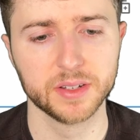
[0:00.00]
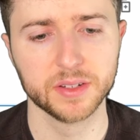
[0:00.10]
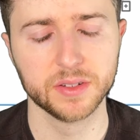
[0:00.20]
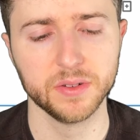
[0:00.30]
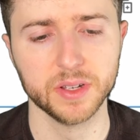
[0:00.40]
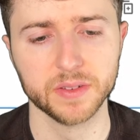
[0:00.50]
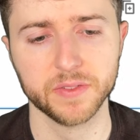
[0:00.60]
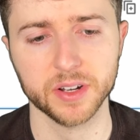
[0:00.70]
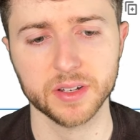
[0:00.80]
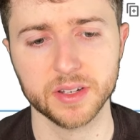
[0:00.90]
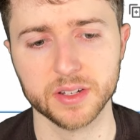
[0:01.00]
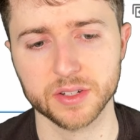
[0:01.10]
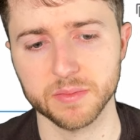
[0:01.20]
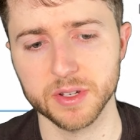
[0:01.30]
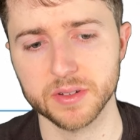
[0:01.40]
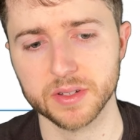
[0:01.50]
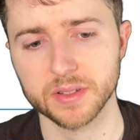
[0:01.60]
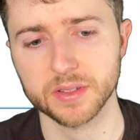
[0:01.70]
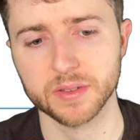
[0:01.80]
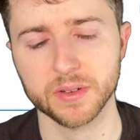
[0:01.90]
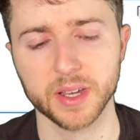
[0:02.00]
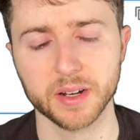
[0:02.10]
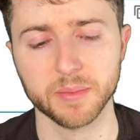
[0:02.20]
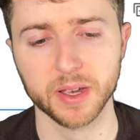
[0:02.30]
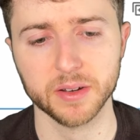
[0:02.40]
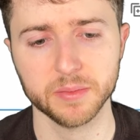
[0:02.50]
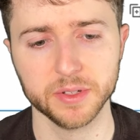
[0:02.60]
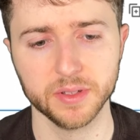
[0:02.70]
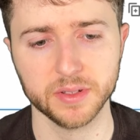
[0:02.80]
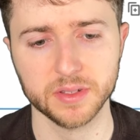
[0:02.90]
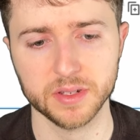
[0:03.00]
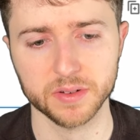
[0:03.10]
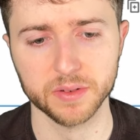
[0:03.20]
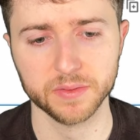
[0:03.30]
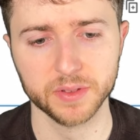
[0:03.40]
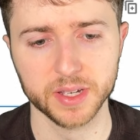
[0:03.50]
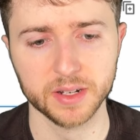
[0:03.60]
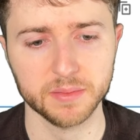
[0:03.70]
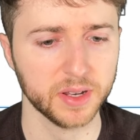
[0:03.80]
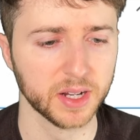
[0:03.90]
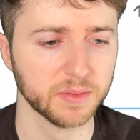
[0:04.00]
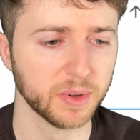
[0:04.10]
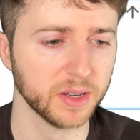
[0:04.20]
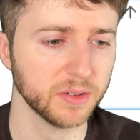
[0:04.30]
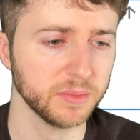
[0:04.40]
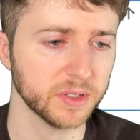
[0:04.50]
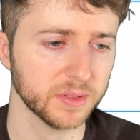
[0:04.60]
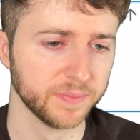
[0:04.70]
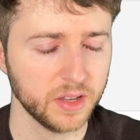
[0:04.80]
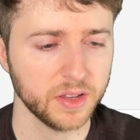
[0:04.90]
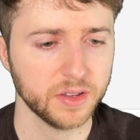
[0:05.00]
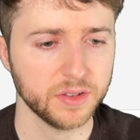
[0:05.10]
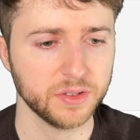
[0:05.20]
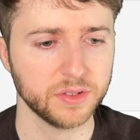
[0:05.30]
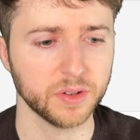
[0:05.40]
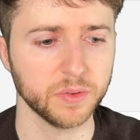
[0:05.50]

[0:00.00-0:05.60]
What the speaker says: 2 different distributions, so negative binomial and zero inflated negative binomial. So